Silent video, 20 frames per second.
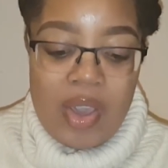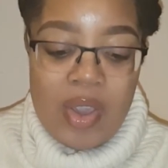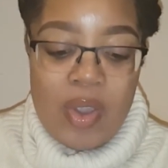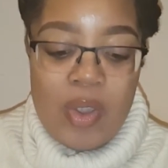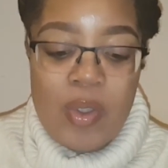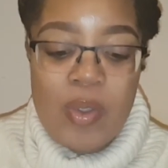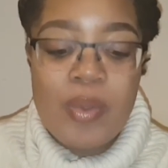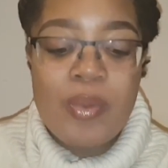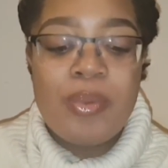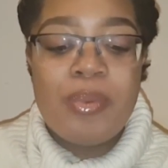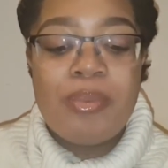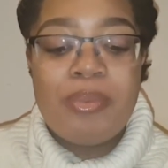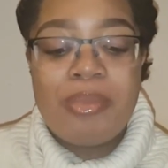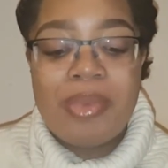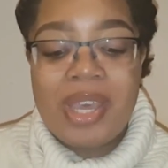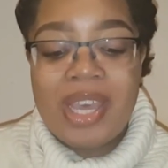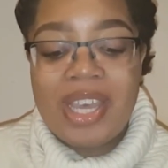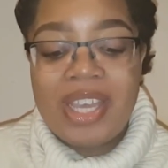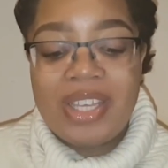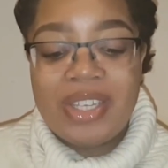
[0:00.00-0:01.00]
Oh
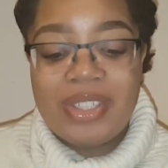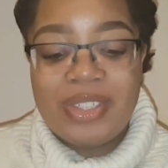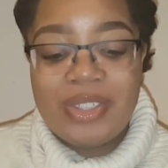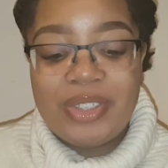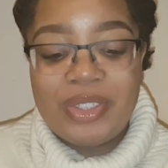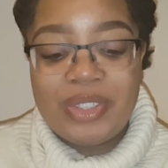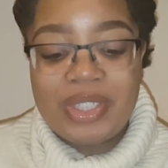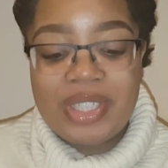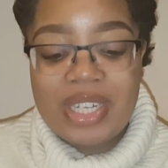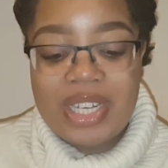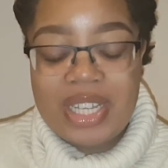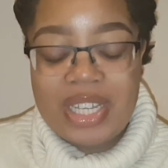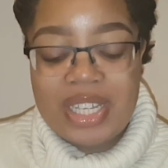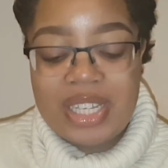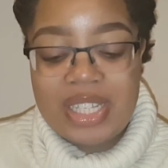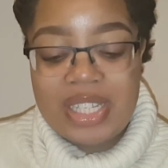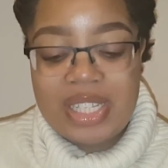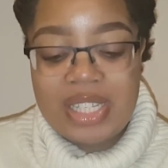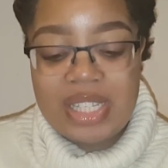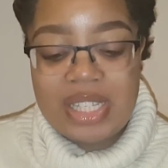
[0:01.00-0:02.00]
my
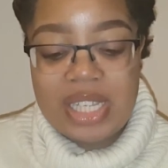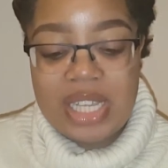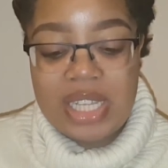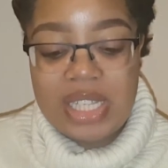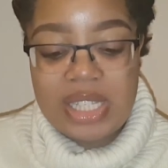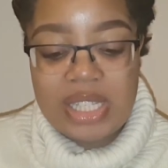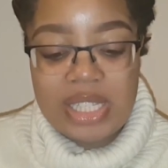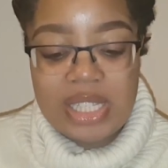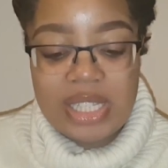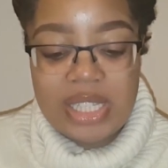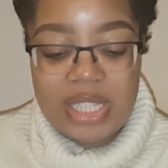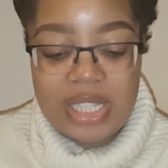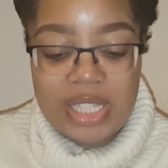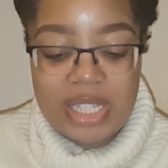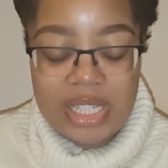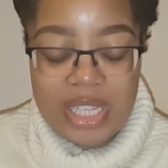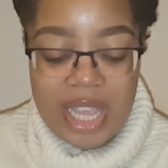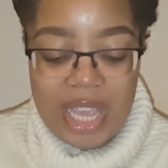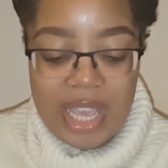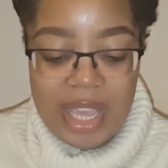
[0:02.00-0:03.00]
goodness! Is this the
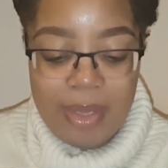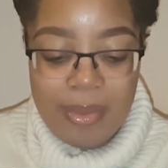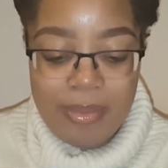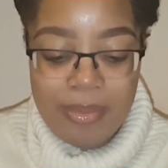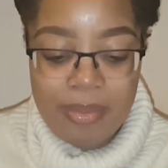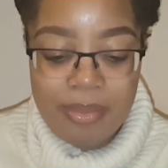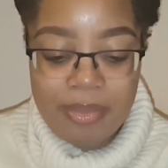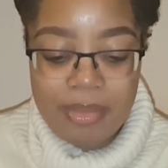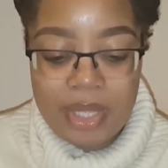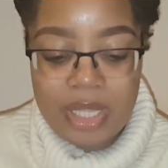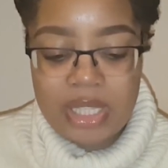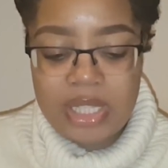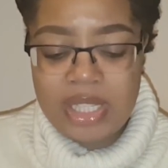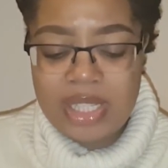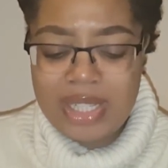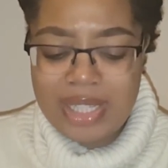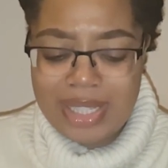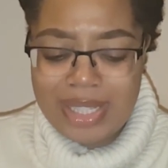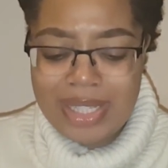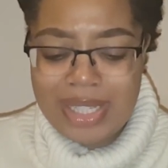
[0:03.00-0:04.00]
same? Is
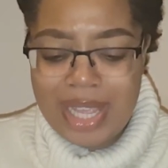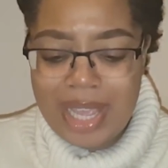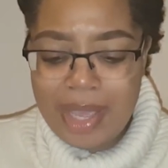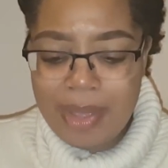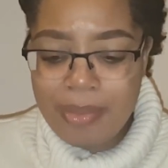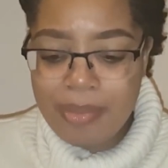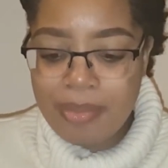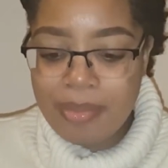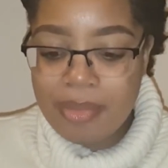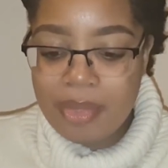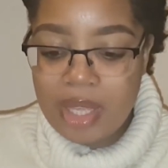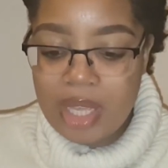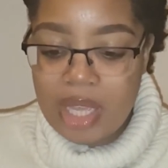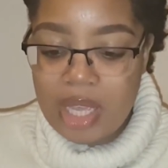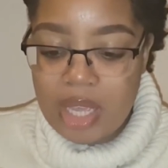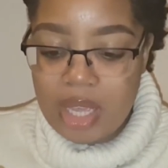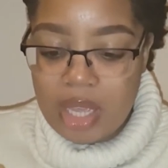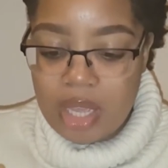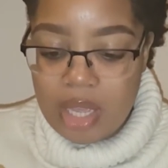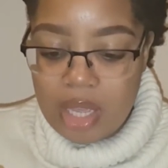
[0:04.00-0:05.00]
this the same?
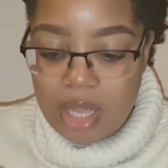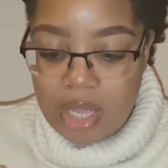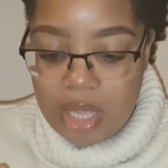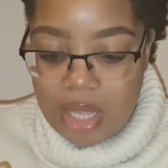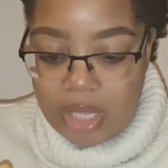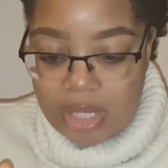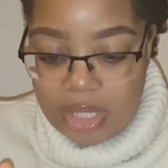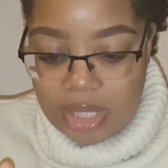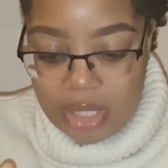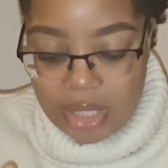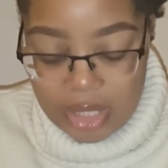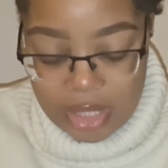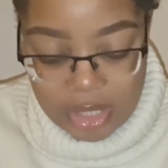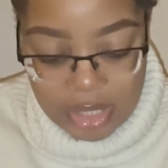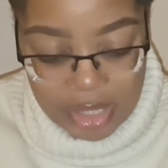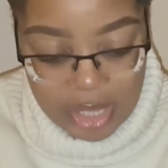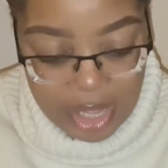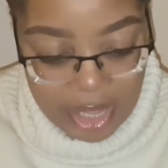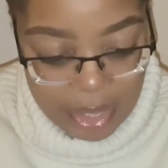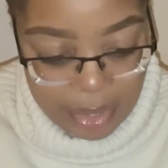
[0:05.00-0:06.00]
Is this the
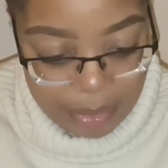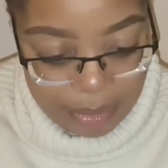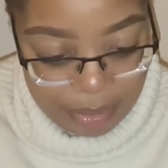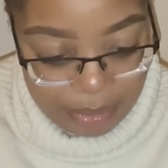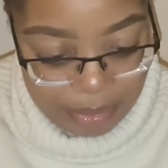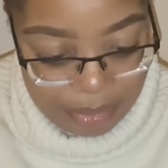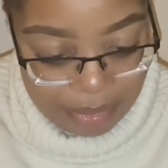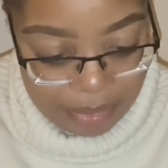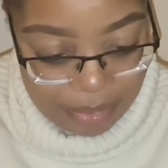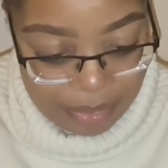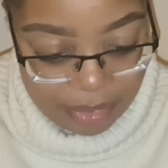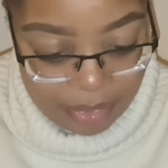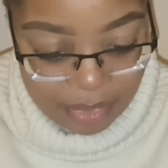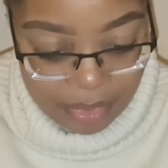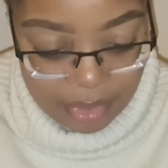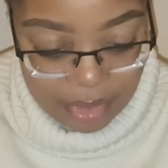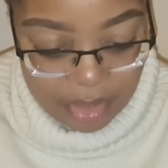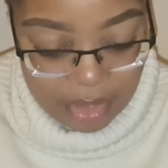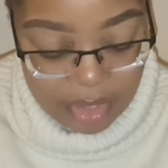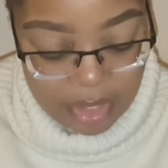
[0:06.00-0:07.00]
same?
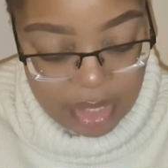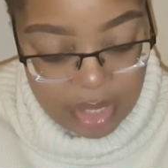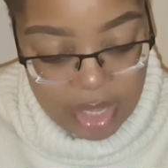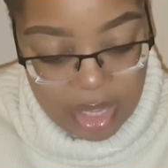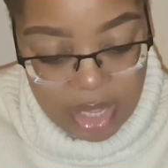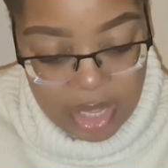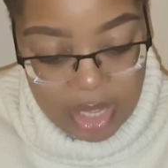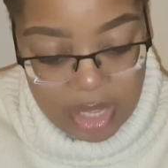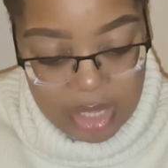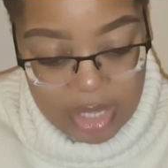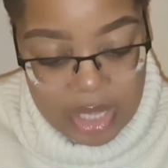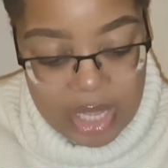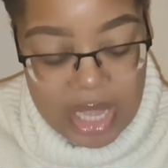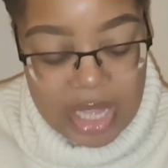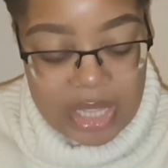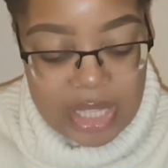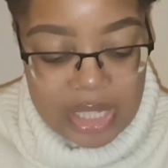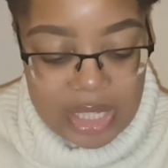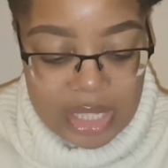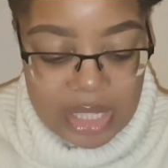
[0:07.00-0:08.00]

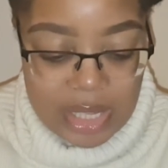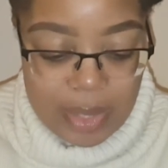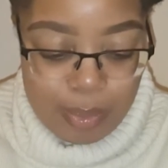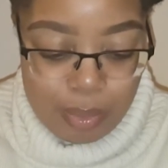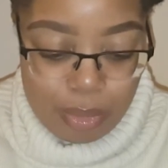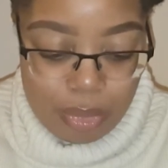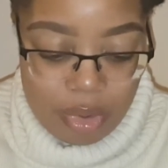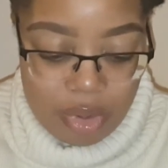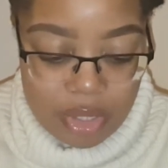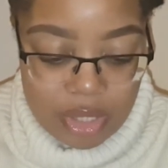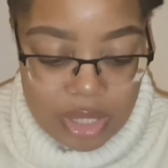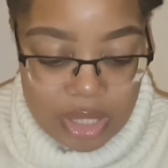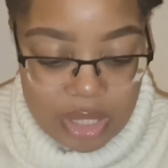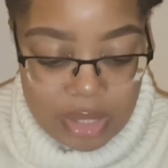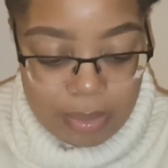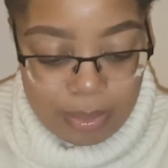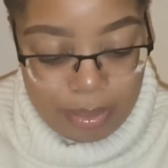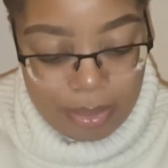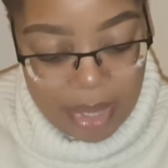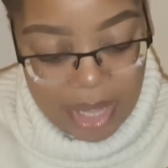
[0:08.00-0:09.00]
Yeah, this is in
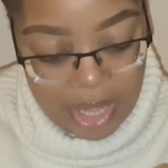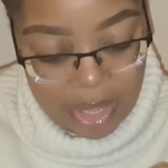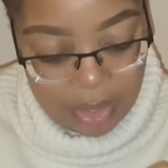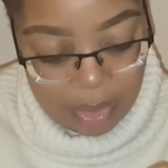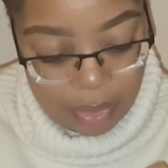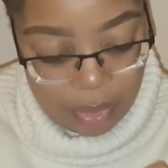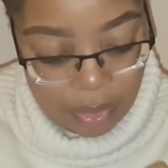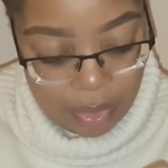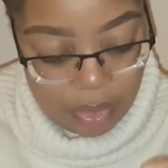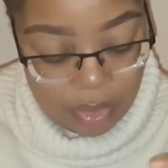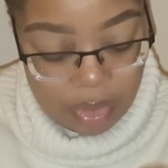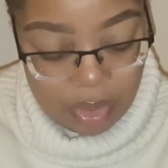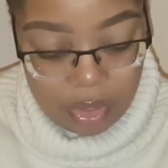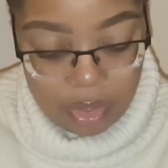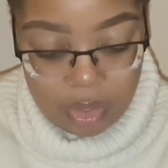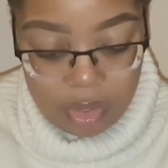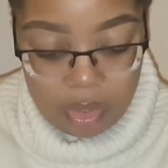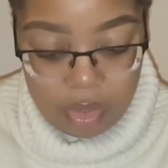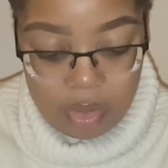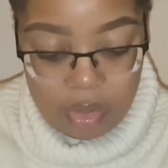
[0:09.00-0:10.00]
Bronzed Belle.
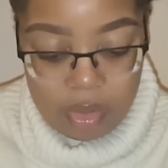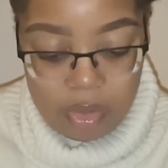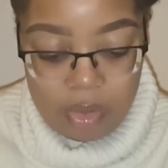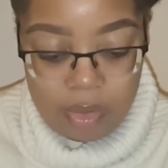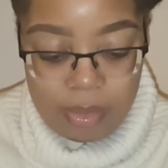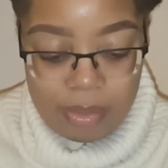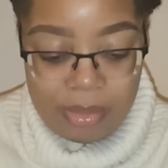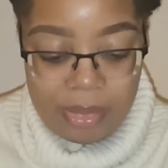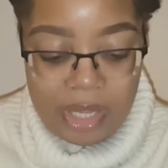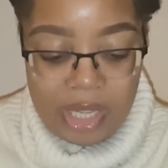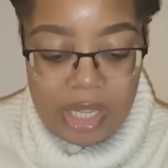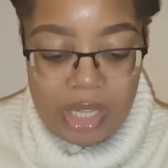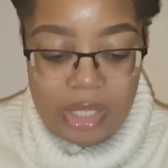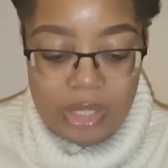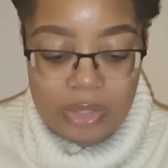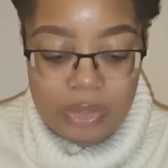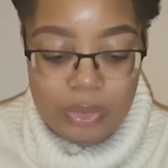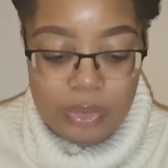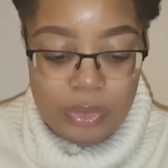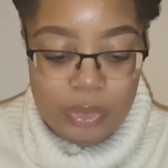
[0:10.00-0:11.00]
Oh
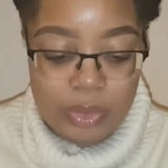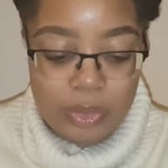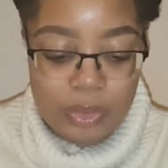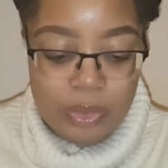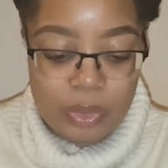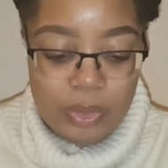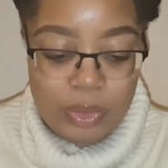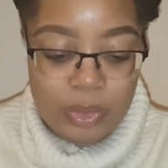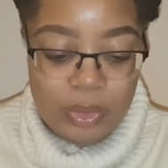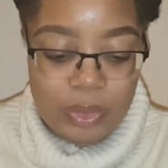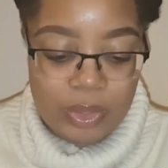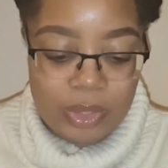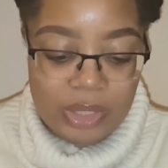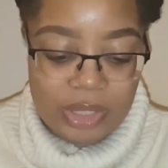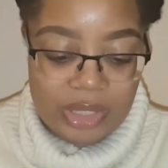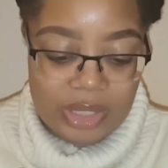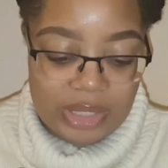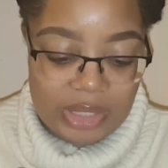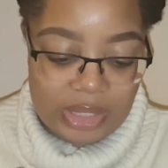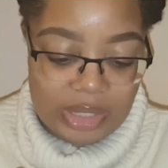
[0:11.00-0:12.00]
my
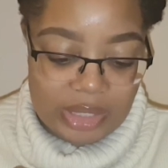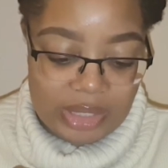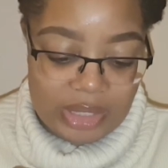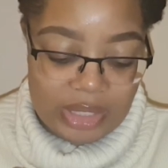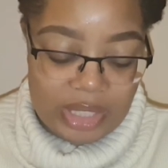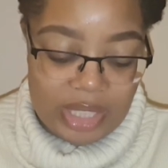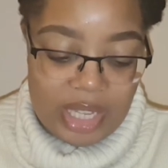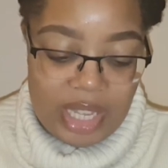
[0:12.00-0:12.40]
gosh.